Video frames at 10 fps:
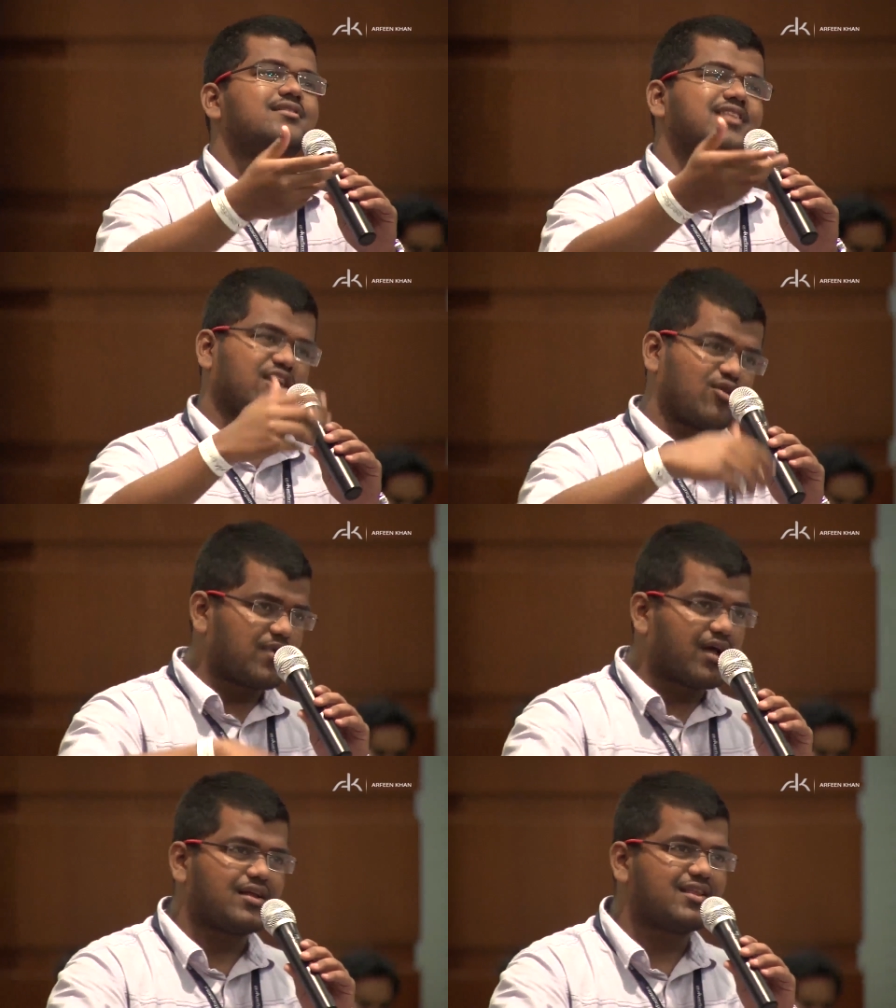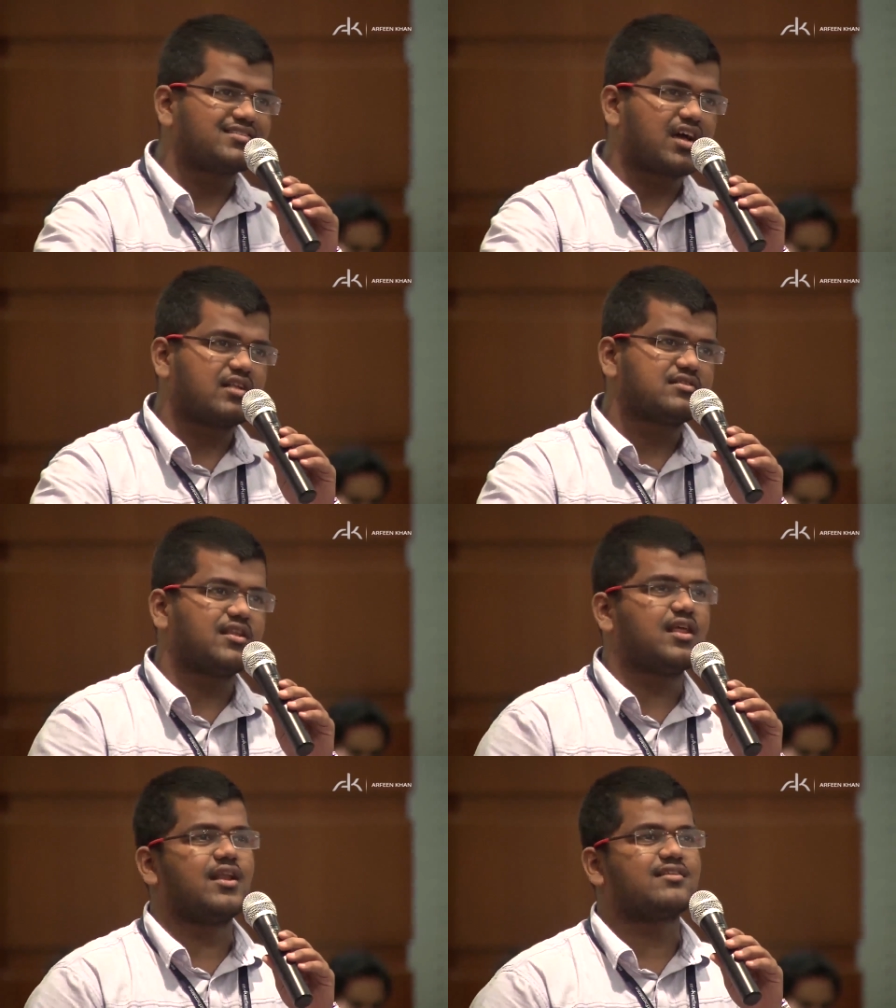they give me another chance, and
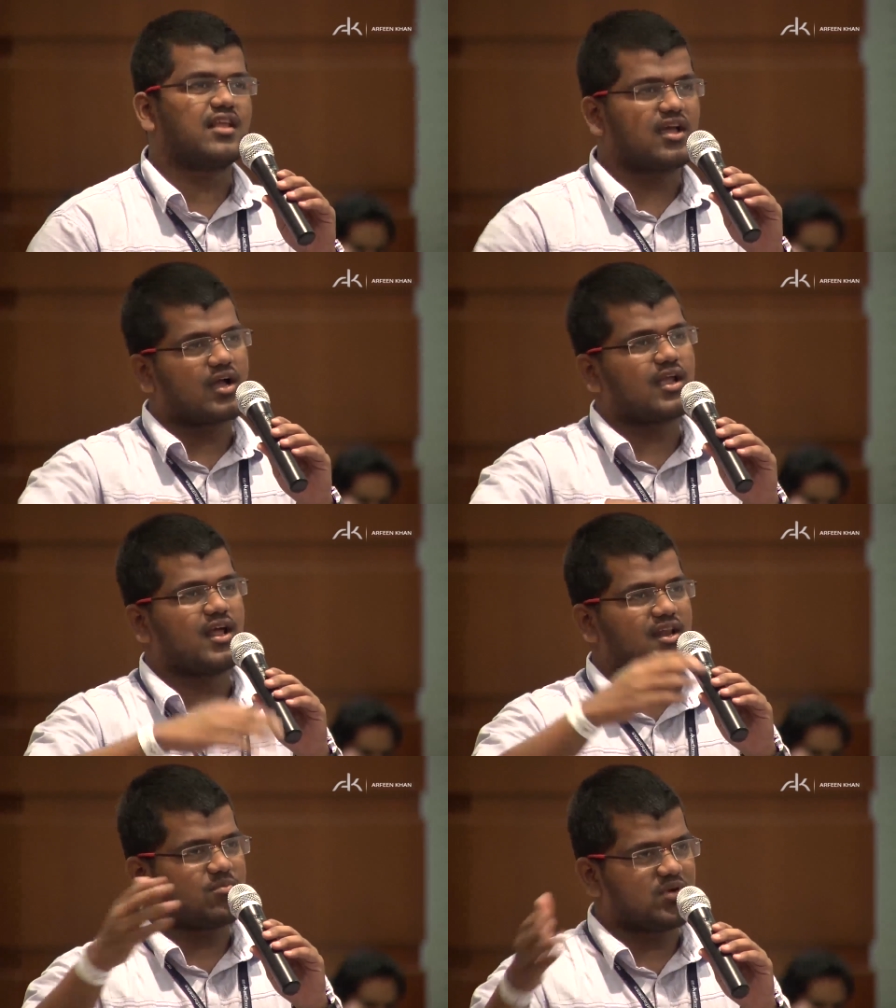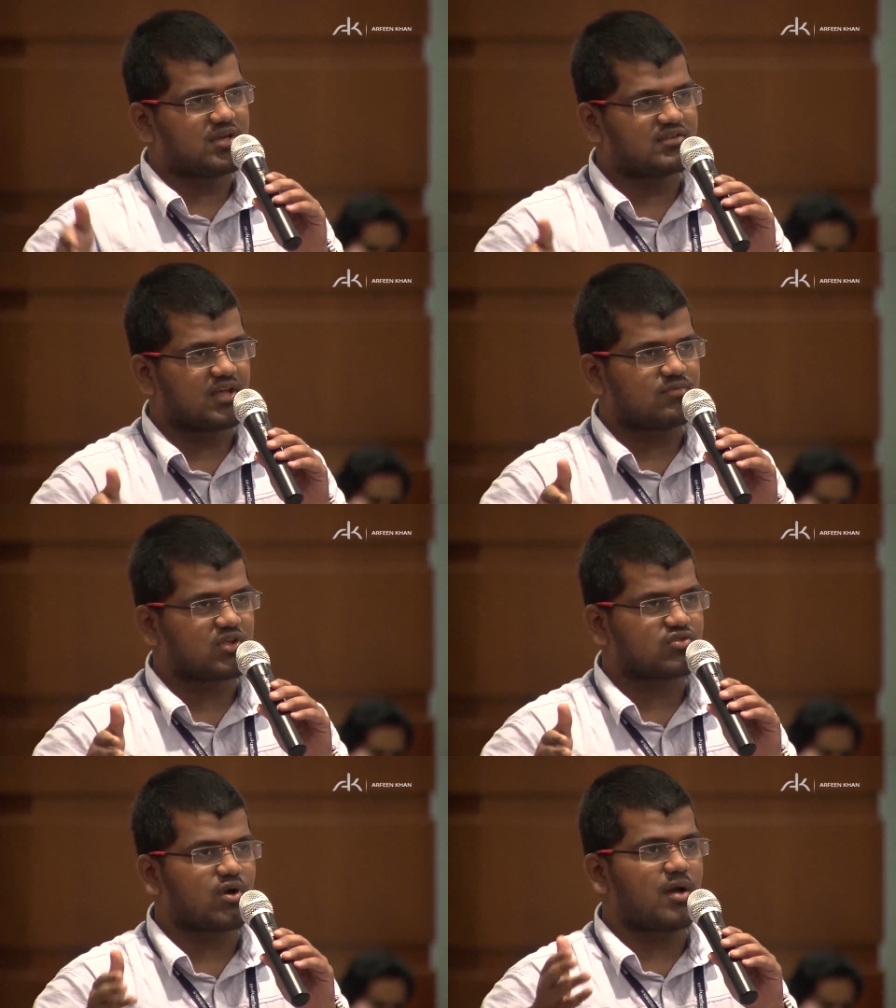then it's like again I repeat the same
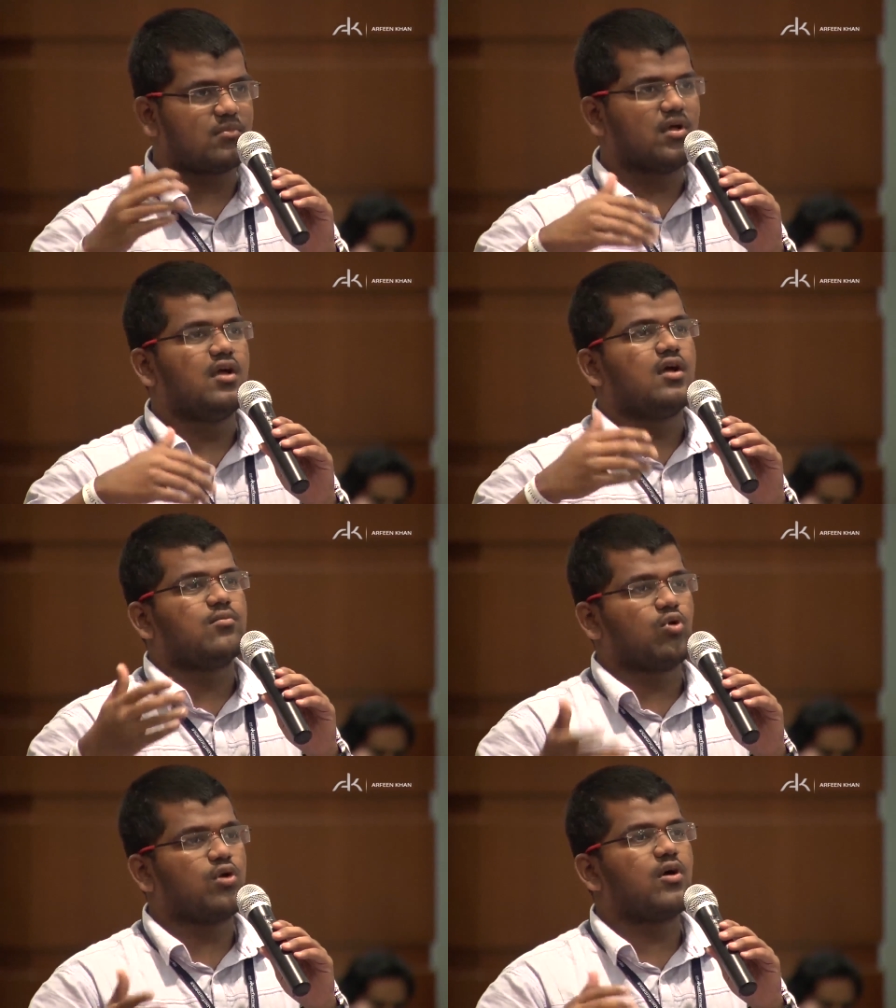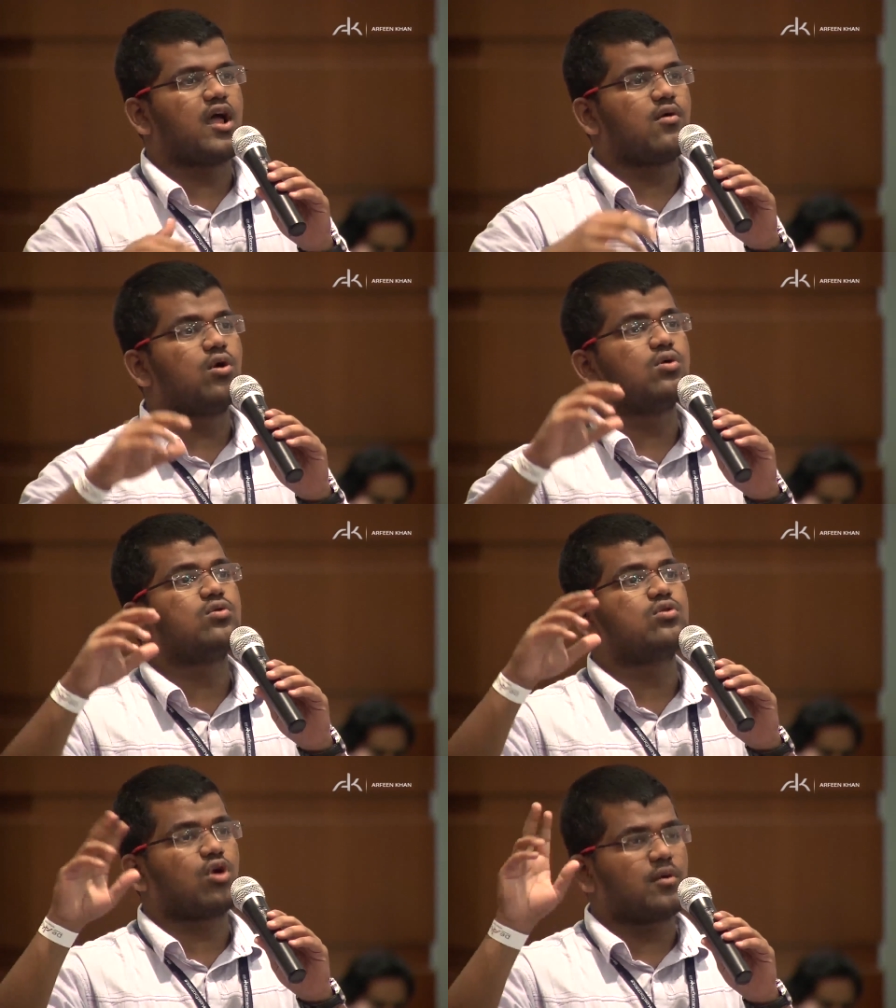thing. So moreover I want
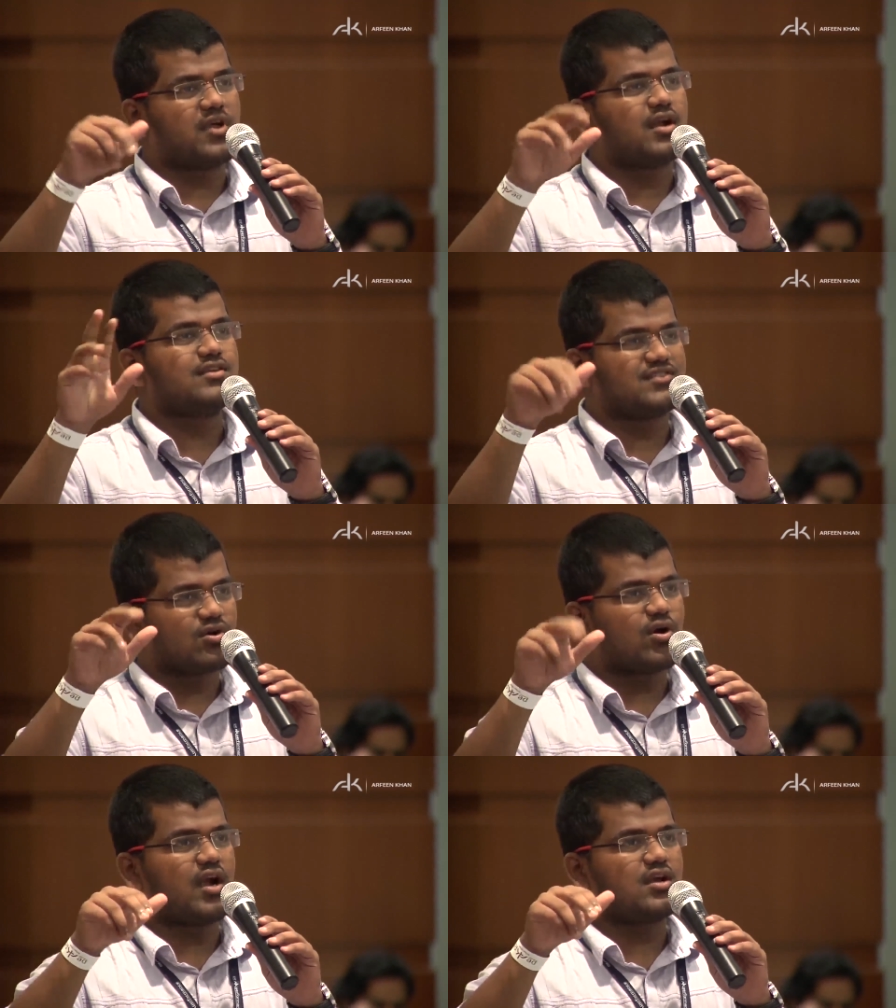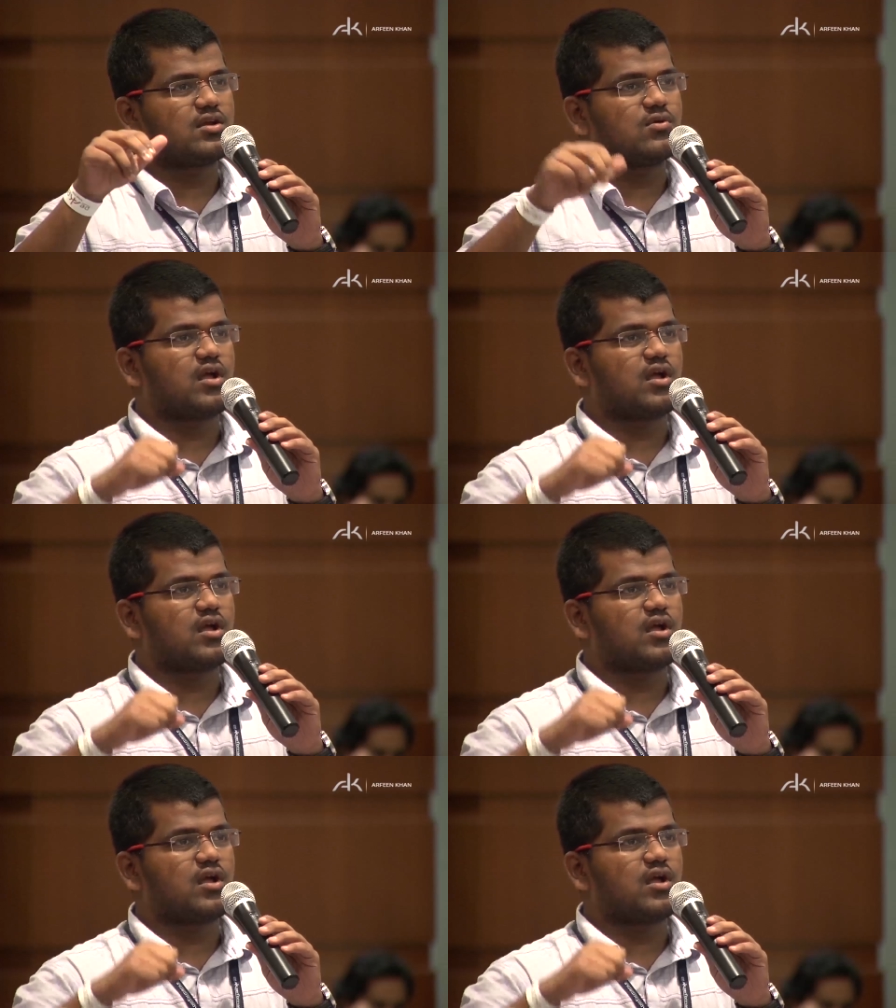to drop that easy go attitude